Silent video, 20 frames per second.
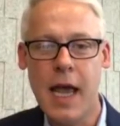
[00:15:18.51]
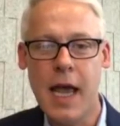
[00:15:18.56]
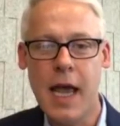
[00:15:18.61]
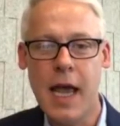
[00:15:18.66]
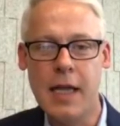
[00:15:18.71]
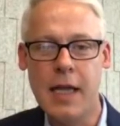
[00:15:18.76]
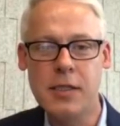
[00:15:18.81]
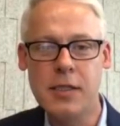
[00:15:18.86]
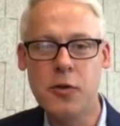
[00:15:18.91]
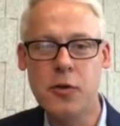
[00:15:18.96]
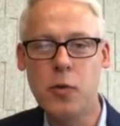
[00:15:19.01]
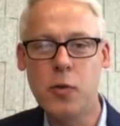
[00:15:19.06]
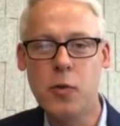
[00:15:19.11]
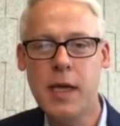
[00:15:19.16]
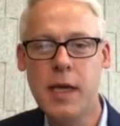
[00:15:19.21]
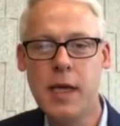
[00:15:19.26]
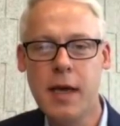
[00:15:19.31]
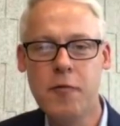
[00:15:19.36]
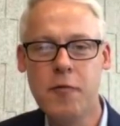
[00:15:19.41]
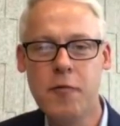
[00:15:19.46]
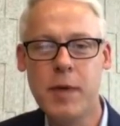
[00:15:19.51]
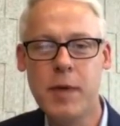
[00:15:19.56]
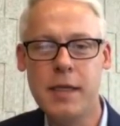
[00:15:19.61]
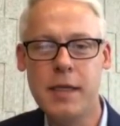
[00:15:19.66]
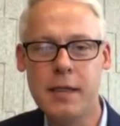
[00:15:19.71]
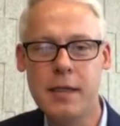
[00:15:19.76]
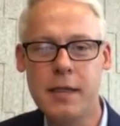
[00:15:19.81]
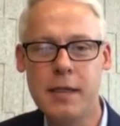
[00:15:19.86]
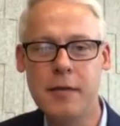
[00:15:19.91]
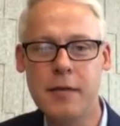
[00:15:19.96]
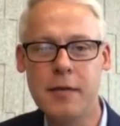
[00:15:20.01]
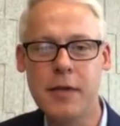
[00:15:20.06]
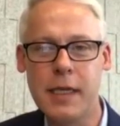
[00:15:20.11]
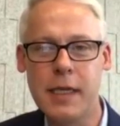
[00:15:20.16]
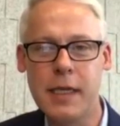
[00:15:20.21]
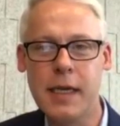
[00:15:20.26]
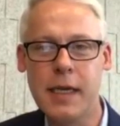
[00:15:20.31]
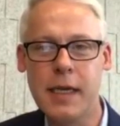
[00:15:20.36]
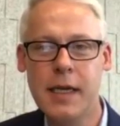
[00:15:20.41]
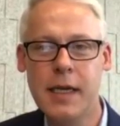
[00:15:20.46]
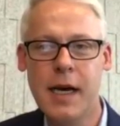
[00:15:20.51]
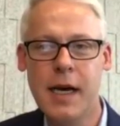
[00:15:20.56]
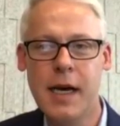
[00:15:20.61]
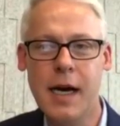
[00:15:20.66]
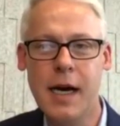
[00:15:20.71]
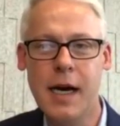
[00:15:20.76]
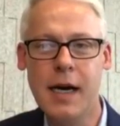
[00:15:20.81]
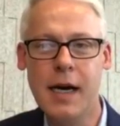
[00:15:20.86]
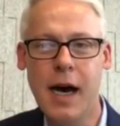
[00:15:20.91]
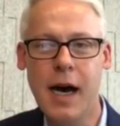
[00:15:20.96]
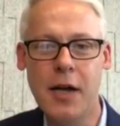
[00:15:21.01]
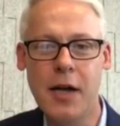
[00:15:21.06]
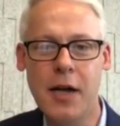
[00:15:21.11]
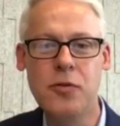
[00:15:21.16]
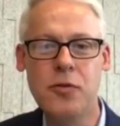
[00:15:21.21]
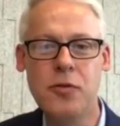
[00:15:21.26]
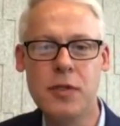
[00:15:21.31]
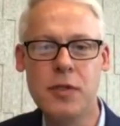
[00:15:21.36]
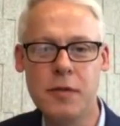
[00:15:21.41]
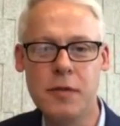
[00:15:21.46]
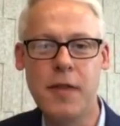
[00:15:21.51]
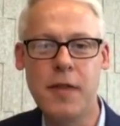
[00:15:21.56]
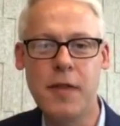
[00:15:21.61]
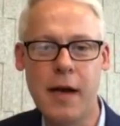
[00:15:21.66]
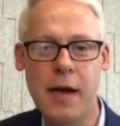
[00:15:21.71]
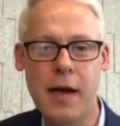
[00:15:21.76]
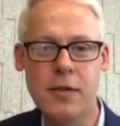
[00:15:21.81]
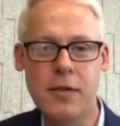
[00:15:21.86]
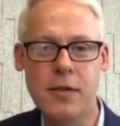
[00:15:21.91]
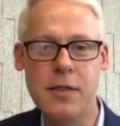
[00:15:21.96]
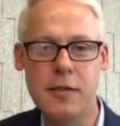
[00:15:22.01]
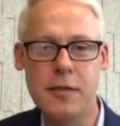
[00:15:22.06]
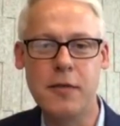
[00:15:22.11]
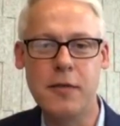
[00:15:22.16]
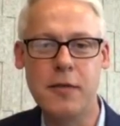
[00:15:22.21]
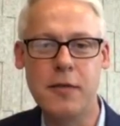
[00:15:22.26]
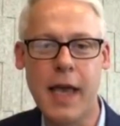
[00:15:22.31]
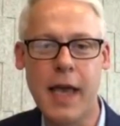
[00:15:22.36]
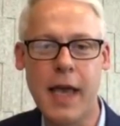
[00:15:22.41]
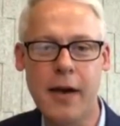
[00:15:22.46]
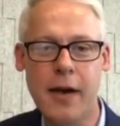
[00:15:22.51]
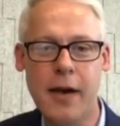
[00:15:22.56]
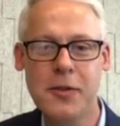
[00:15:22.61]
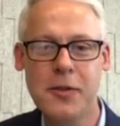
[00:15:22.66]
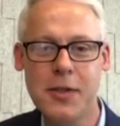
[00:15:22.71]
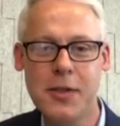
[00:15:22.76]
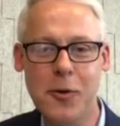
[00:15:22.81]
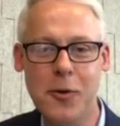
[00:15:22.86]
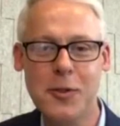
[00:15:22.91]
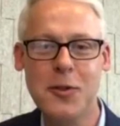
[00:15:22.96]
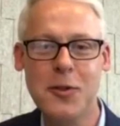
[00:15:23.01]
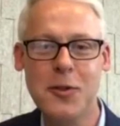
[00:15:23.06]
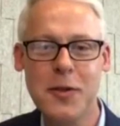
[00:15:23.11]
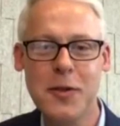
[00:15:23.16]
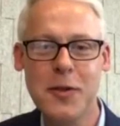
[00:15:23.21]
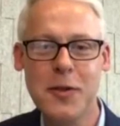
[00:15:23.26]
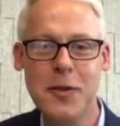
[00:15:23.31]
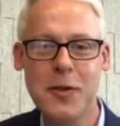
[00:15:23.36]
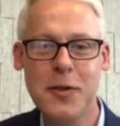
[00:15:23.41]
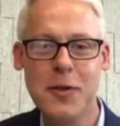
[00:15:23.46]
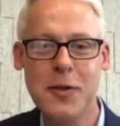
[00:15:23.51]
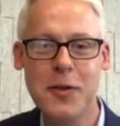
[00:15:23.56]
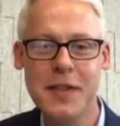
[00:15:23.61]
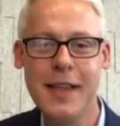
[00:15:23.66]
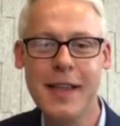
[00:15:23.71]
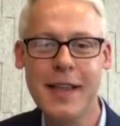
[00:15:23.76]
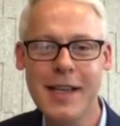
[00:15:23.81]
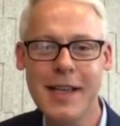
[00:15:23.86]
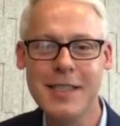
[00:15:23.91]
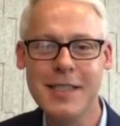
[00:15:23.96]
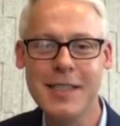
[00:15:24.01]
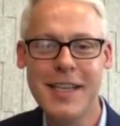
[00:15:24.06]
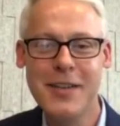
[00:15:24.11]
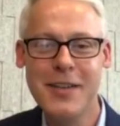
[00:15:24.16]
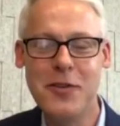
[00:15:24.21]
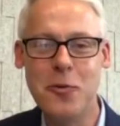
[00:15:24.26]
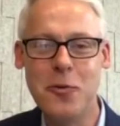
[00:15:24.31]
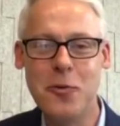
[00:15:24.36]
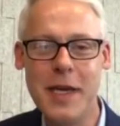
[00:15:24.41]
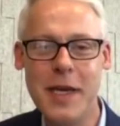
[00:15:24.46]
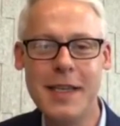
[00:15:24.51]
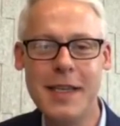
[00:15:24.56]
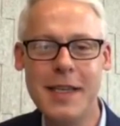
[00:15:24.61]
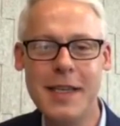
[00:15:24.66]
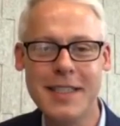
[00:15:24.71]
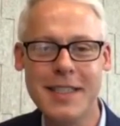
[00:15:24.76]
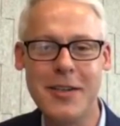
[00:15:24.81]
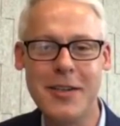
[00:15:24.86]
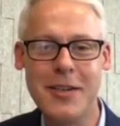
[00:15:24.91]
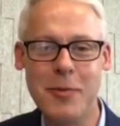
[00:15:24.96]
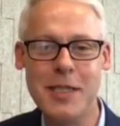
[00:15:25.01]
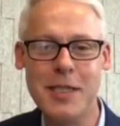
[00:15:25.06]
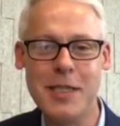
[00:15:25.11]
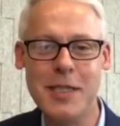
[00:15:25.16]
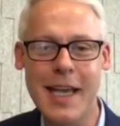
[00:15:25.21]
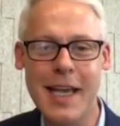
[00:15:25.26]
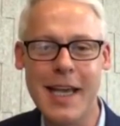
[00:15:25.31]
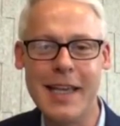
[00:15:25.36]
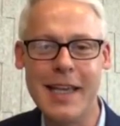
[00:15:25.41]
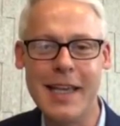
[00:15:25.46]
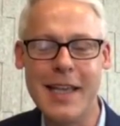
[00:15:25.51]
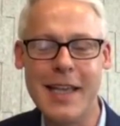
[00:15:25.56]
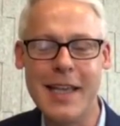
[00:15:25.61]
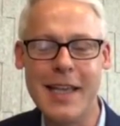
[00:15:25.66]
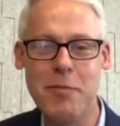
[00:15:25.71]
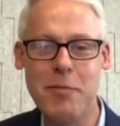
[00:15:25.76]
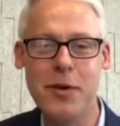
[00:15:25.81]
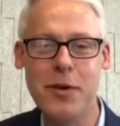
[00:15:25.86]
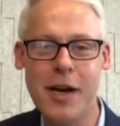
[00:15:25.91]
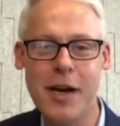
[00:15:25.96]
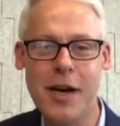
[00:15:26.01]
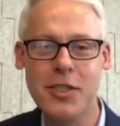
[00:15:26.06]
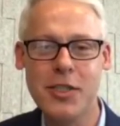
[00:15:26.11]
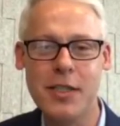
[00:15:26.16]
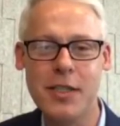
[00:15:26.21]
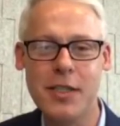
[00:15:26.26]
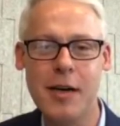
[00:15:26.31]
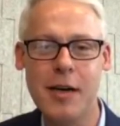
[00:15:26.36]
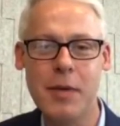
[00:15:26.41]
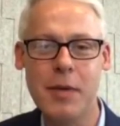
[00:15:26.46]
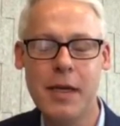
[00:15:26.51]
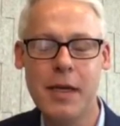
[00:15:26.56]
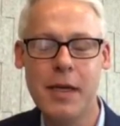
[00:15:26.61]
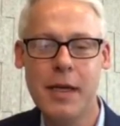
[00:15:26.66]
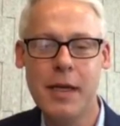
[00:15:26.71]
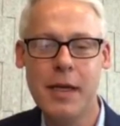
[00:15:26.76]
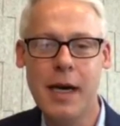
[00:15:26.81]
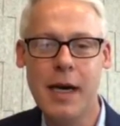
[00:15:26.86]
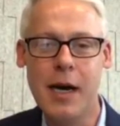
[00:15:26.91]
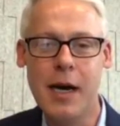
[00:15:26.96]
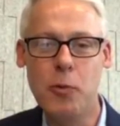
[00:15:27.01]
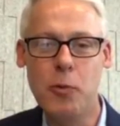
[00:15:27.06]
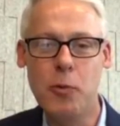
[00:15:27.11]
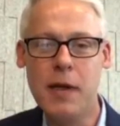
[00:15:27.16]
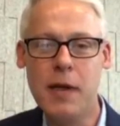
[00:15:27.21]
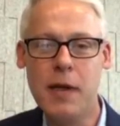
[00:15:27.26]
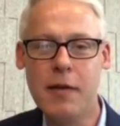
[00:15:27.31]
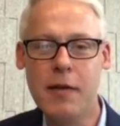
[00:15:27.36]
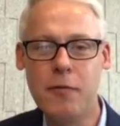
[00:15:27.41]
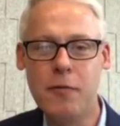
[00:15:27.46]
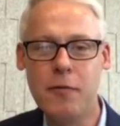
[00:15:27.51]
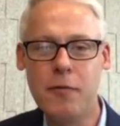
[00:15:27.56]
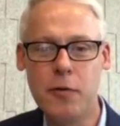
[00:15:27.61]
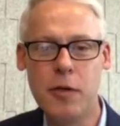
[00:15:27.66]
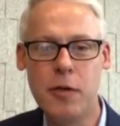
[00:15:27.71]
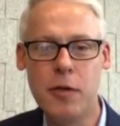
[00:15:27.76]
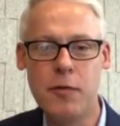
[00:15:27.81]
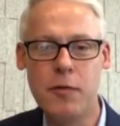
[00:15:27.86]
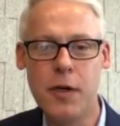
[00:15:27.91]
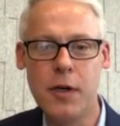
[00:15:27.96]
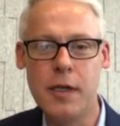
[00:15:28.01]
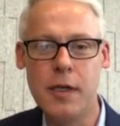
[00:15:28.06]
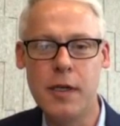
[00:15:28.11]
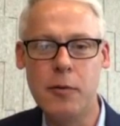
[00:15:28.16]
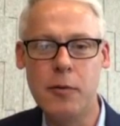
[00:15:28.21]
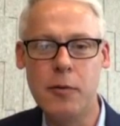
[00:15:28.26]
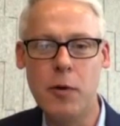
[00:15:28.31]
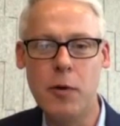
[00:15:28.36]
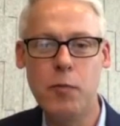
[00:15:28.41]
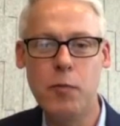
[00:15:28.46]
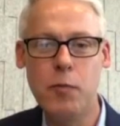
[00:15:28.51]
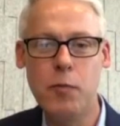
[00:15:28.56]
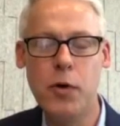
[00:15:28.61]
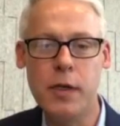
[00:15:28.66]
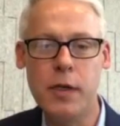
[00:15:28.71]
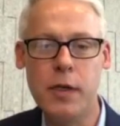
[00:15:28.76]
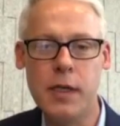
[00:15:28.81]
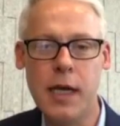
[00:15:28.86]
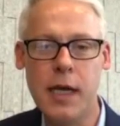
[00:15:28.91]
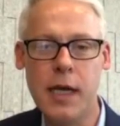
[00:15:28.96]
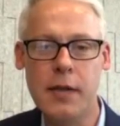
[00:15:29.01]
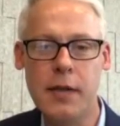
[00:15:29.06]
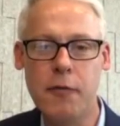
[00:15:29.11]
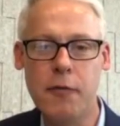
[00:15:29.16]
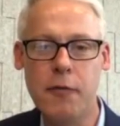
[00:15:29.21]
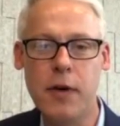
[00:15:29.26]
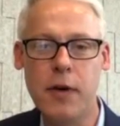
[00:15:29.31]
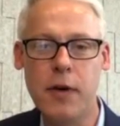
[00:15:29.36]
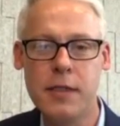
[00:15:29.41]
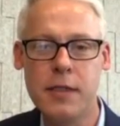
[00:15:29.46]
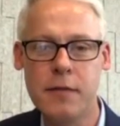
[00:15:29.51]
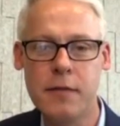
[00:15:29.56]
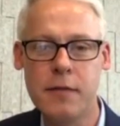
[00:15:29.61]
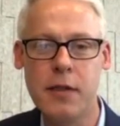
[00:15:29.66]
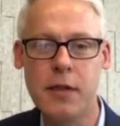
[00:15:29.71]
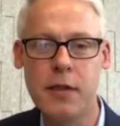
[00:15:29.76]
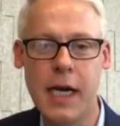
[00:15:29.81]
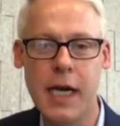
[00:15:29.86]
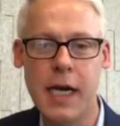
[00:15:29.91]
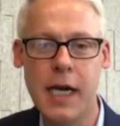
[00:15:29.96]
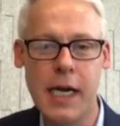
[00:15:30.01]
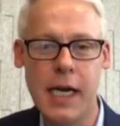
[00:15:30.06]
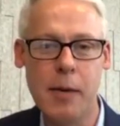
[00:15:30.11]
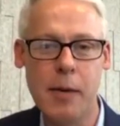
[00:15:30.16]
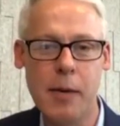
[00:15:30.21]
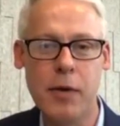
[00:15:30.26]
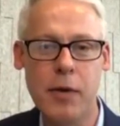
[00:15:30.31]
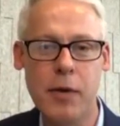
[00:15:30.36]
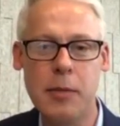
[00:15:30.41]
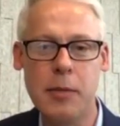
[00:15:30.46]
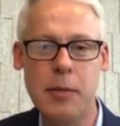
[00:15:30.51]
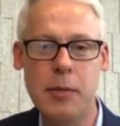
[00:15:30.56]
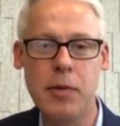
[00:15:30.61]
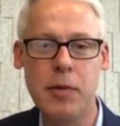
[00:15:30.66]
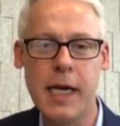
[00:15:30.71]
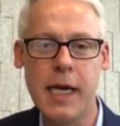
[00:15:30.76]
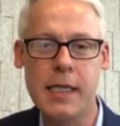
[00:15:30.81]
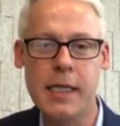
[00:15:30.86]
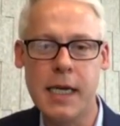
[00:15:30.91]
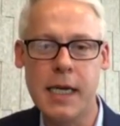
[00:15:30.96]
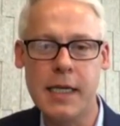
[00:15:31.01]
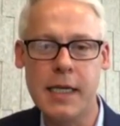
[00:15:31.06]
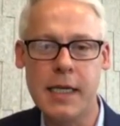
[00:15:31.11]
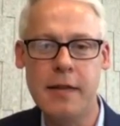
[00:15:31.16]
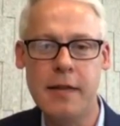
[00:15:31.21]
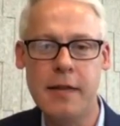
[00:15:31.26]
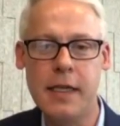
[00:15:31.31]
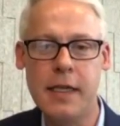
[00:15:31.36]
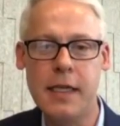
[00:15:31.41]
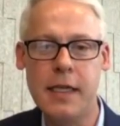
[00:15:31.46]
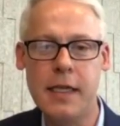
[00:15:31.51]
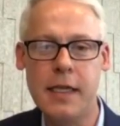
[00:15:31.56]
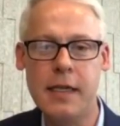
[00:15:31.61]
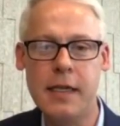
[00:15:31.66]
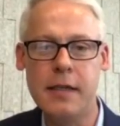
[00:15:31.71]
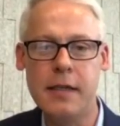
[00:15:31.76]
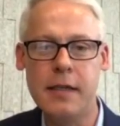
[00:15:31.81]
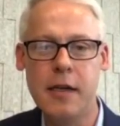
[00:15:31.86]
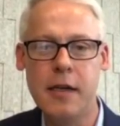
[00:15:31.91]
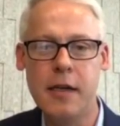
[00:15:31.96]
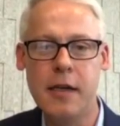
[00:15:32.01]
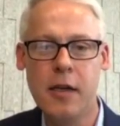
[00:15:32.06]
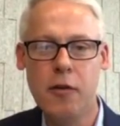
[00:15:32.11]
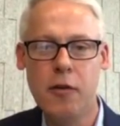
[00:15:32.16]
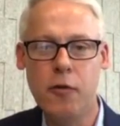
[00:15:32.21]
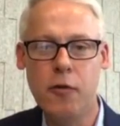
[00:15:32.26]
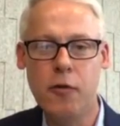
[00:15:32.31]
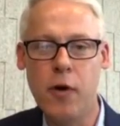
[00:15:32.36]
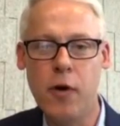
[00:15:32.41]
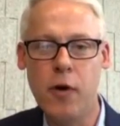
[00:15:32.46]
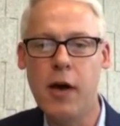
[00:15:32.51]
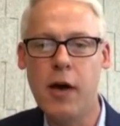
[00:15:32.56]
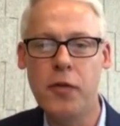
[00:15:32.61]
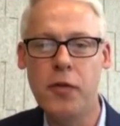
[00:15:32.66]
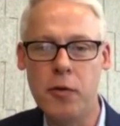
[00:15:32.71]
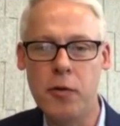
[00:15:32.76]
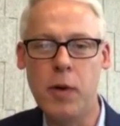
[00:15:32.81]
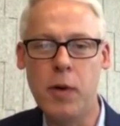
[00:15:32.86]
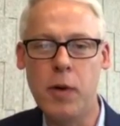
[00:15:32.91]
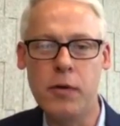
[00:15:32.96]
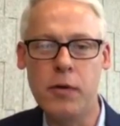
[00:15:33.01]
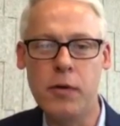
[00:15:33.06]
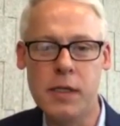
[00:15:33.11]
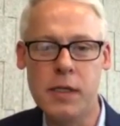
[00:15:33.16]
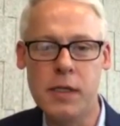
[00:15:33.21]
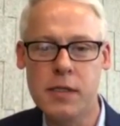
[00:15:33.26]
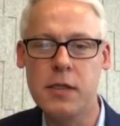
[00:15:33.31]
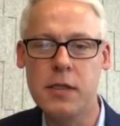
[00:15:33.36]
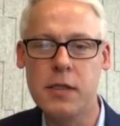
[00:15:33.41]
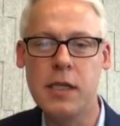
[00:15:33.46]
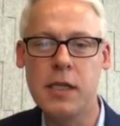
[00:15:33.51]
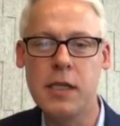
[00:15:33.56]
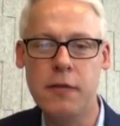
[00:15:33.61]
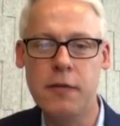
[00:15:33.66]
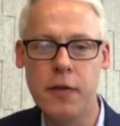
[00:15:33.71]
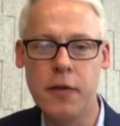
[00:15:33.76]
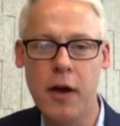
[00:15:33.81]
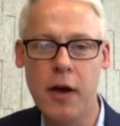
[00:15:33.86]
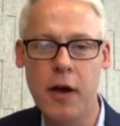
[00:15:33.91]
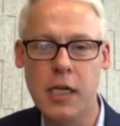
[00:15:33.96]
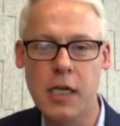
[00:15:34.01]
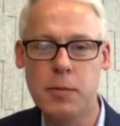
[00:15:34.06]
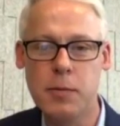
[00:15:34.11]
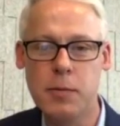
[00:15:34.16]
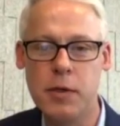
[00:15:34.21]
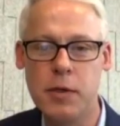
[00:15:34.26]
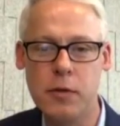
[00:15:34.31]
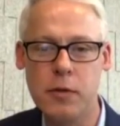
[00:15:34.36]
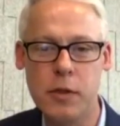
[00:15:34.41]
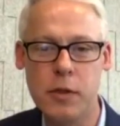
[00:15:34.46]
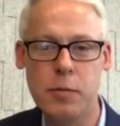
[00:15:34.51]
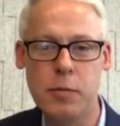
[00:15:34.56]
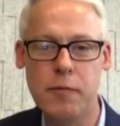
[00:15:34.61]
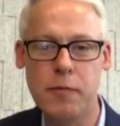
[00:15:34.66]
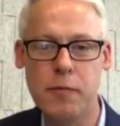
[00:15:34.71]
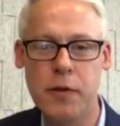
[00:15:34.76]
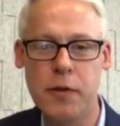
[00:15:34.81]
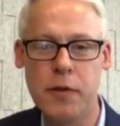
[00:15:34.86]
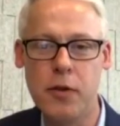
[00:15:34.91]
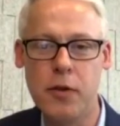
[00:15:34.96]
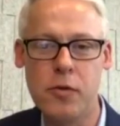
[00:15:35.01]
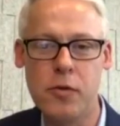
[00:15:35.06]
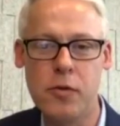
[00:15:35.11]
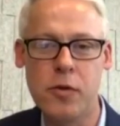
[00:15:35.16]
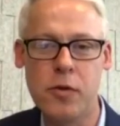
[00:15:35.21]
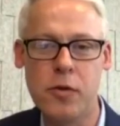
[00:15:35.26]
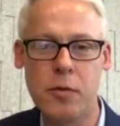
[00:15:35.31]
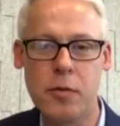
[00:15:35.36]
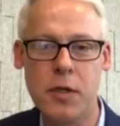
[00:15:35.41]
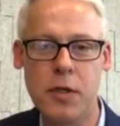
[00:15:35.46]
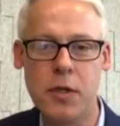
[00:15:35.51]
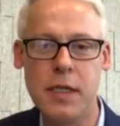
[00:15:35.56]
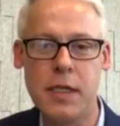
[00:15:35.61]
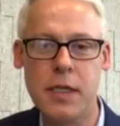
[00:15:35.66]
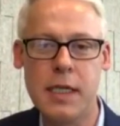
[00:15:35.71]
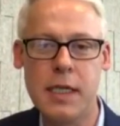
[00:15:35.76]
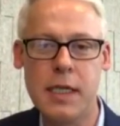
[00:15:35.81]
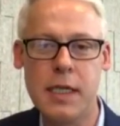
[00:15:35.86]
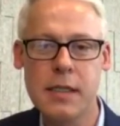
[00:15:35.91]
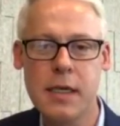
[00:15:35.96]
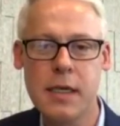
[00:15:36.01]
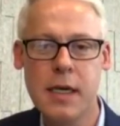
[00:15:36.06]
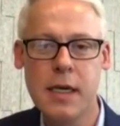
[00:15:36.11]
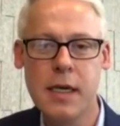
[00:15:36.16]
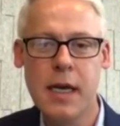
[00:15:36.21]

And so we have been delivering uh, hundreds of thousands of gallons also in the last wow. few weeks, and we're scaling that production up. Uh, we have converted, we put at the front of the line in our printing plants anything needed for health and wellness, certainly for the hospitals, but for the local communities.